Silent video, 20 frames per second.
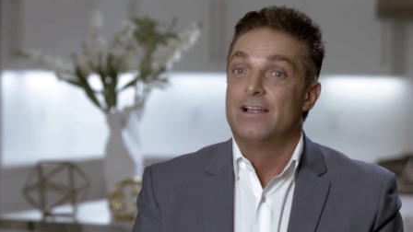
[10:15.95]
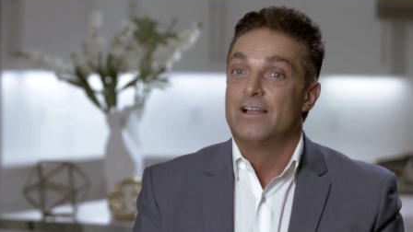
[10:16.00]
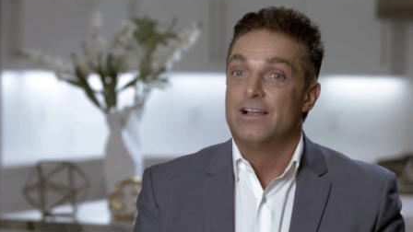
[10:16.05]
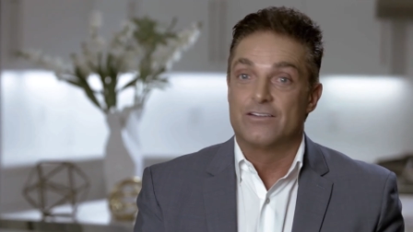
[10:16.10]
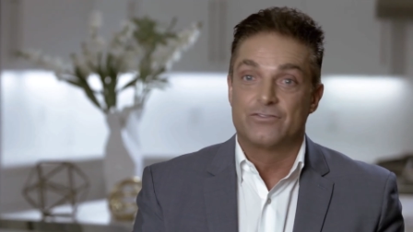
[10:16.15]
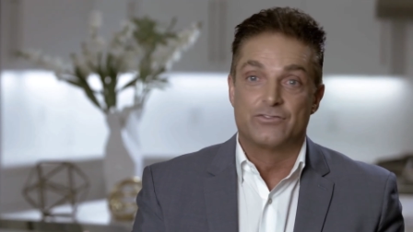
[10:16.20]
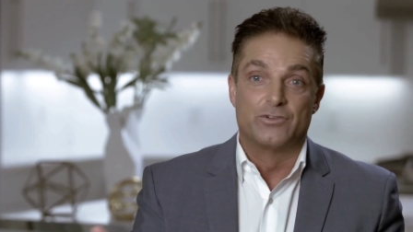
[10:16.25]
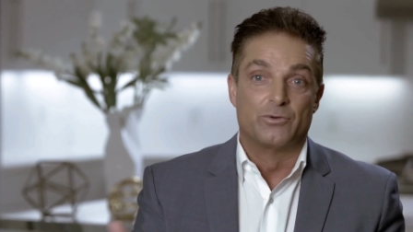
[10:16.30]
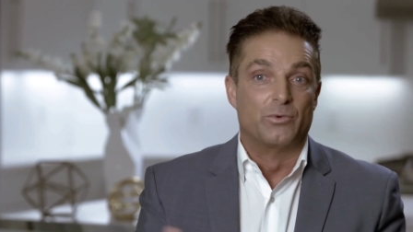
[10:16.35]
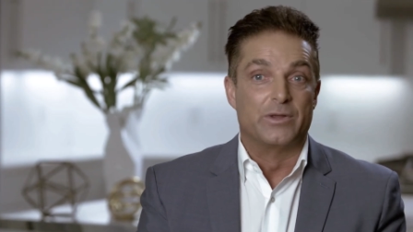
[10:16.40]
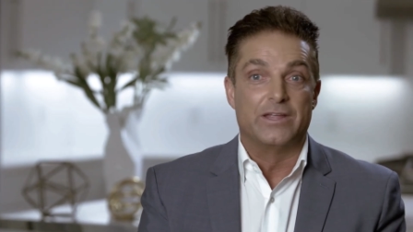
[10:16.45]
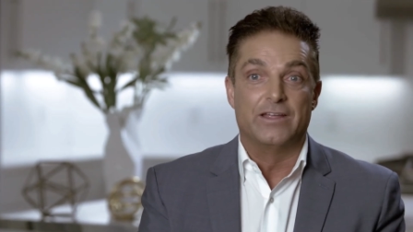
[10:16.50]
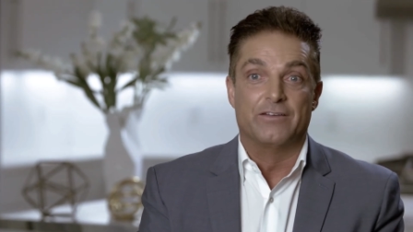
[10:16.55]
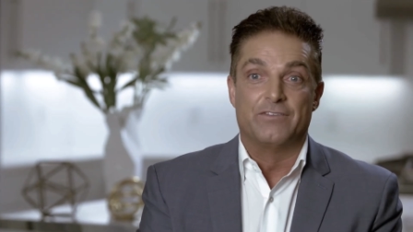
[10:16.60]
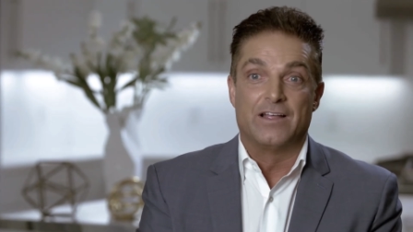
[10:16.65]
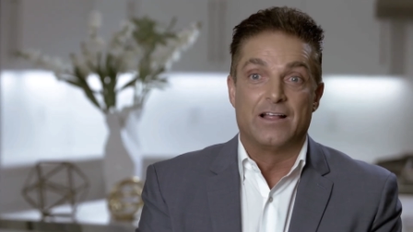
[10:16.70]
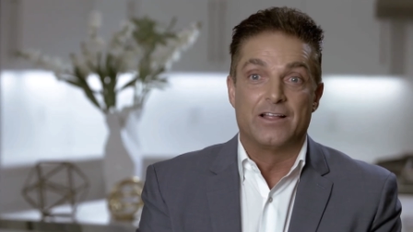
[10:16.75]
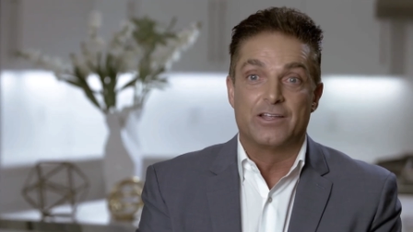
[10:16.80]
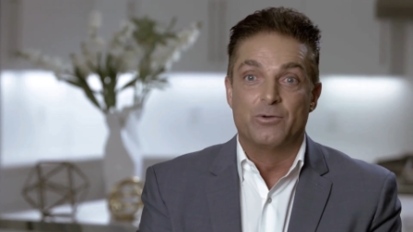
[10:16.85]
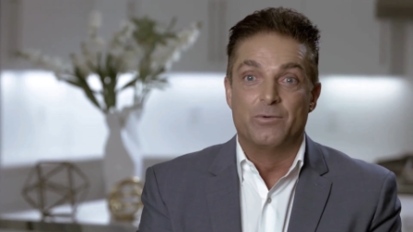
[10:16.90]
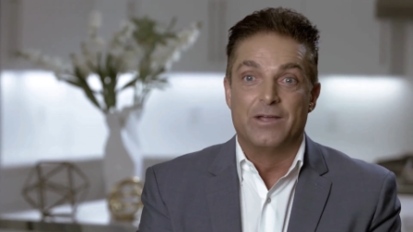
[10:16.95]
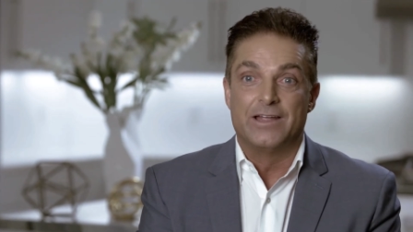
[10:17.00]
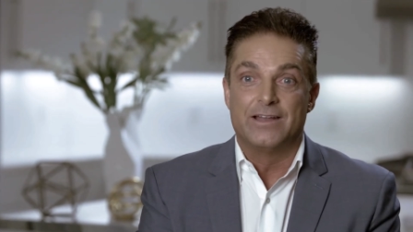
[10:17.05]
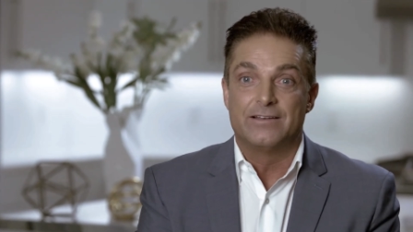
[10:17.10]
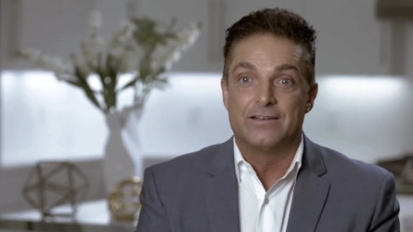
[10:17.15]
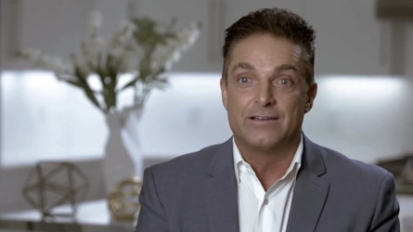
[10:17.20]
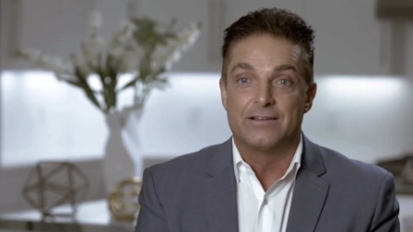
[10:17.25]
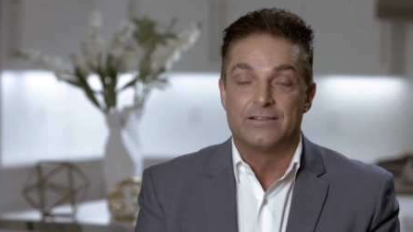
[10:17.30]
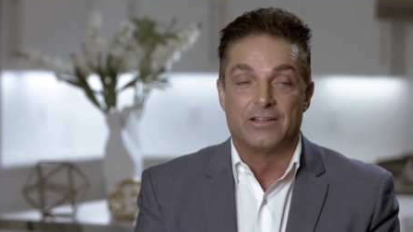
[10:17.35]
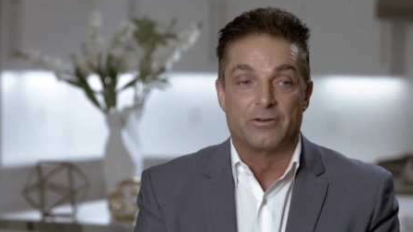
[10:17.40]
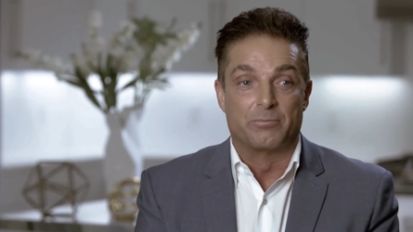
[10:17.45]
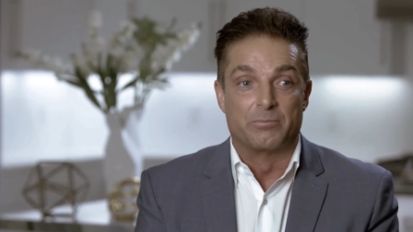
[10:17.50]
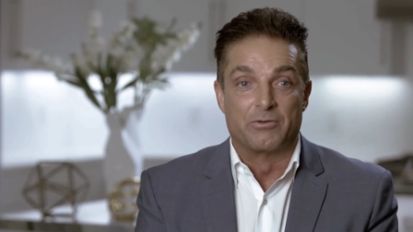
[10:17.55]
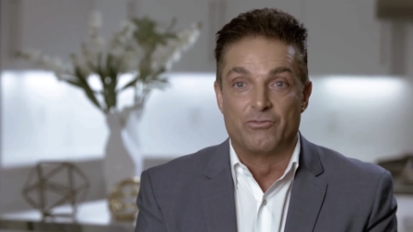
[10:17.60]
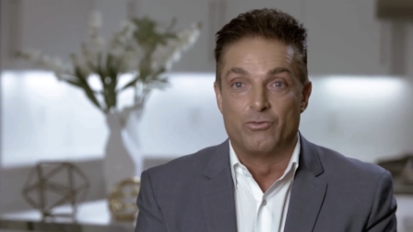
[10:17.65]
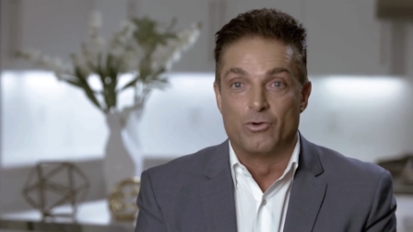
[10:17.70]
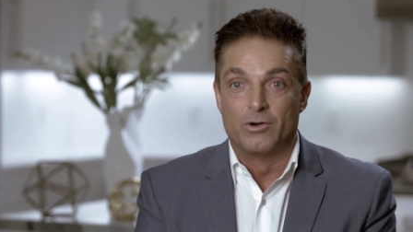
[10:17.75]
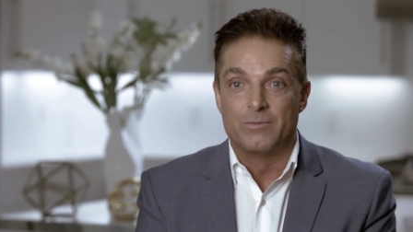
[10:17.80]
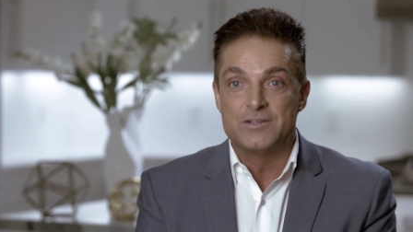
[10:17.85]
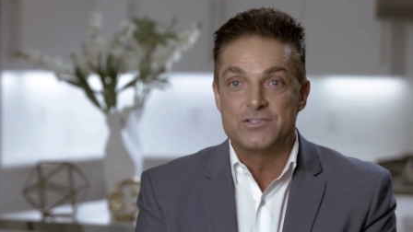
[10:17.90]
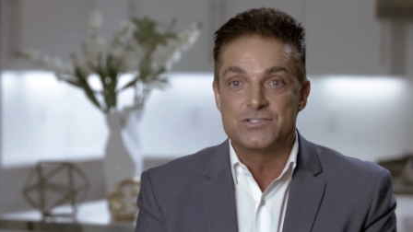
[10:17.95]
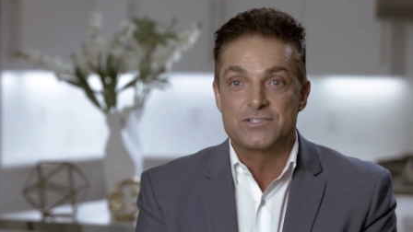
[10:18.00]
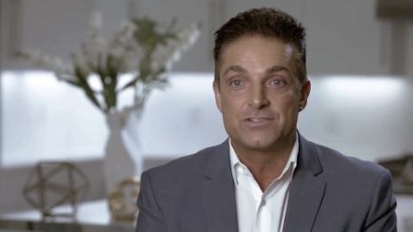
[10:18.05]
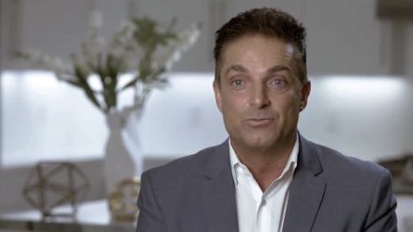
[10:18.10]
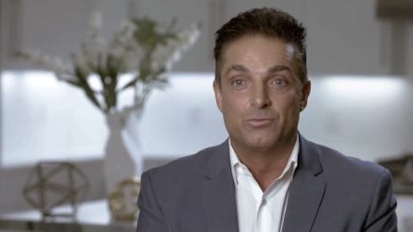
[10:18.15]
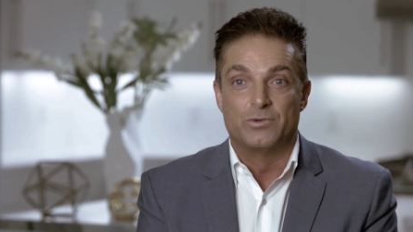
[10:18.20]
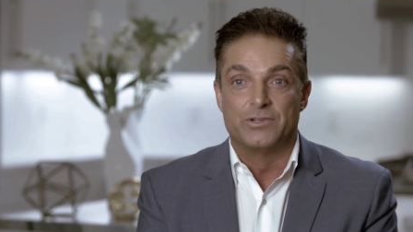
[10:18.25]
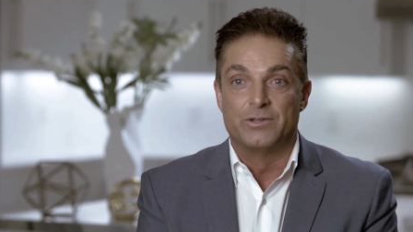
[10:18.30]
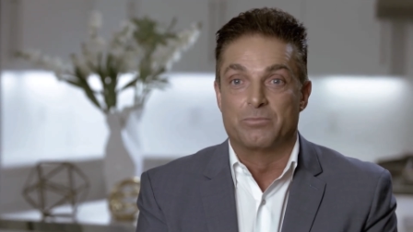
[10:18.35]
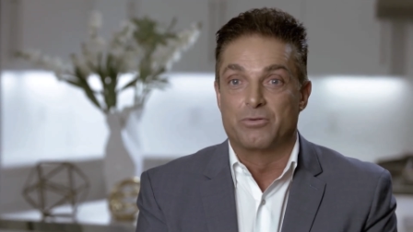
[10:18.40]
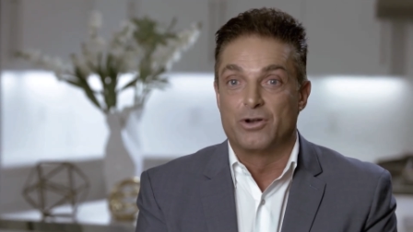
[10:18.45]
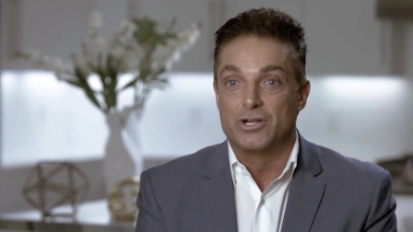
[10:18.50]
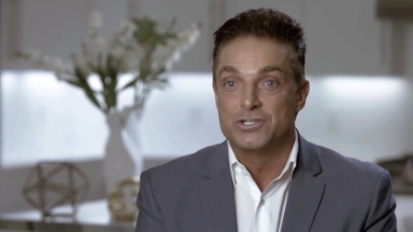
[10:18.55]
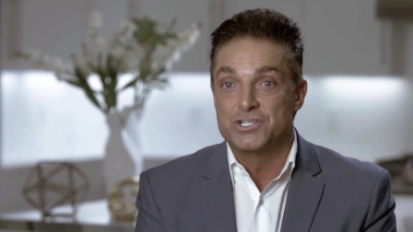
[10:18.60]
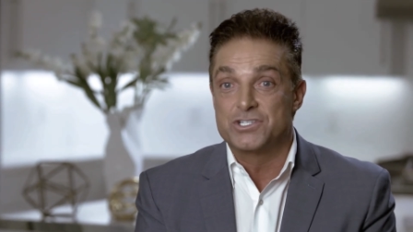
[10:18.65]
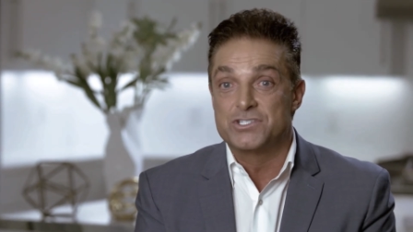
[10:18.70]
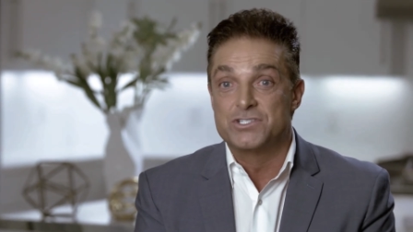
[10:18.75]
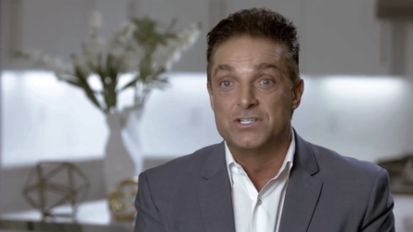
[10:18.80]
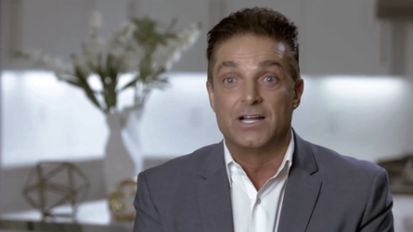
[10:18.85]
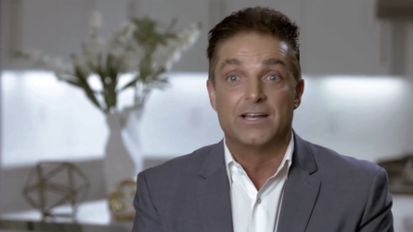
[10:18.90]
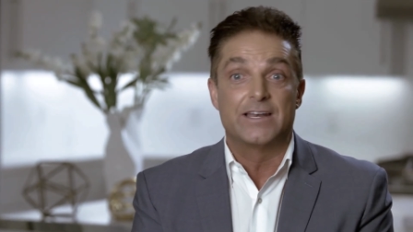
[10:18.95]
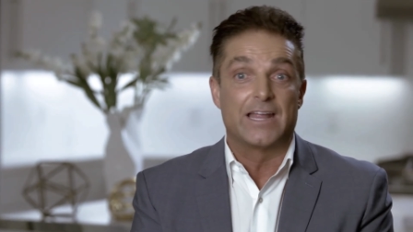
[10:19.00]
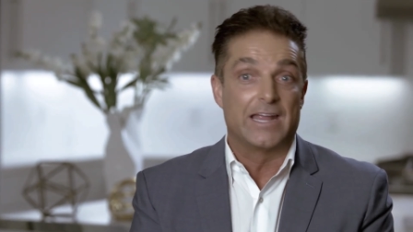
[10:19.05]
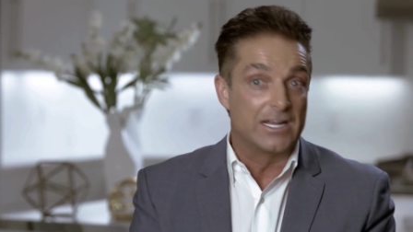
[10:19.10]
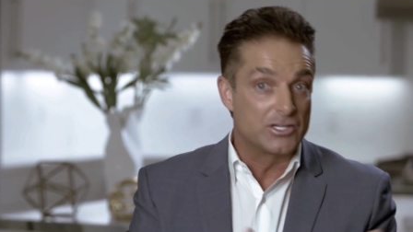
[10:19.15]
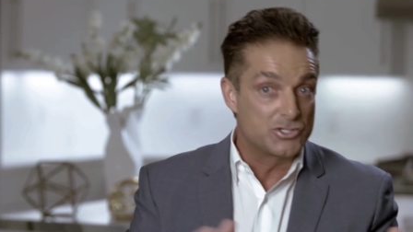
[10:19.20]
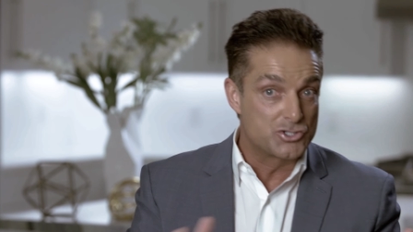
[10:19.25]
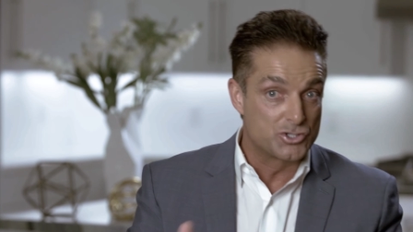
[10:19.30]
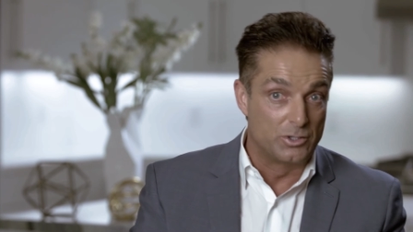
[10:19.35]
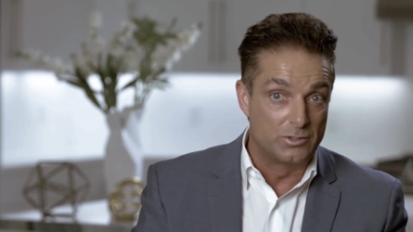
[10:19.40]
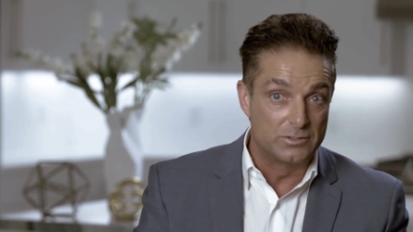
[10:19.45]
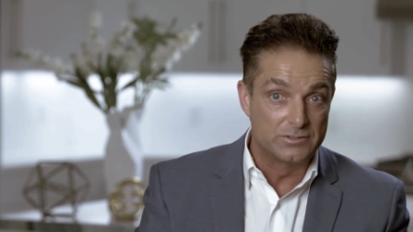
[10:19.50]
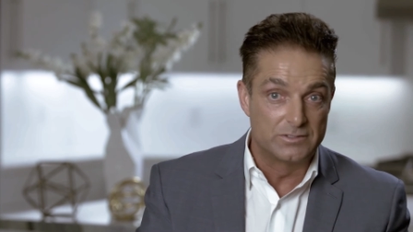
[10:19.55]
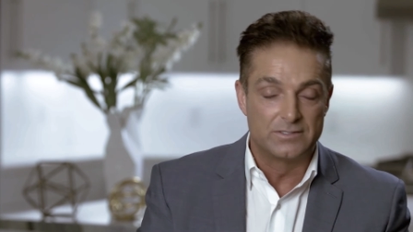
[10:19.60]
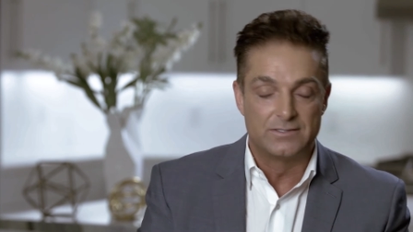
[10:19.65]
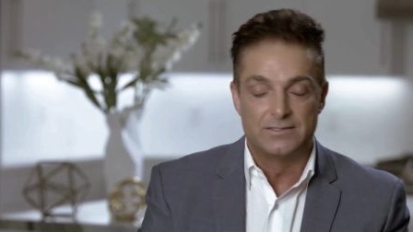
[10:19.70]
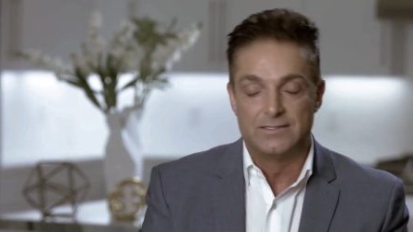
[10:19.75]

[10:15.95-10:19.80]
After we evaluate their performance when the project's done and sold,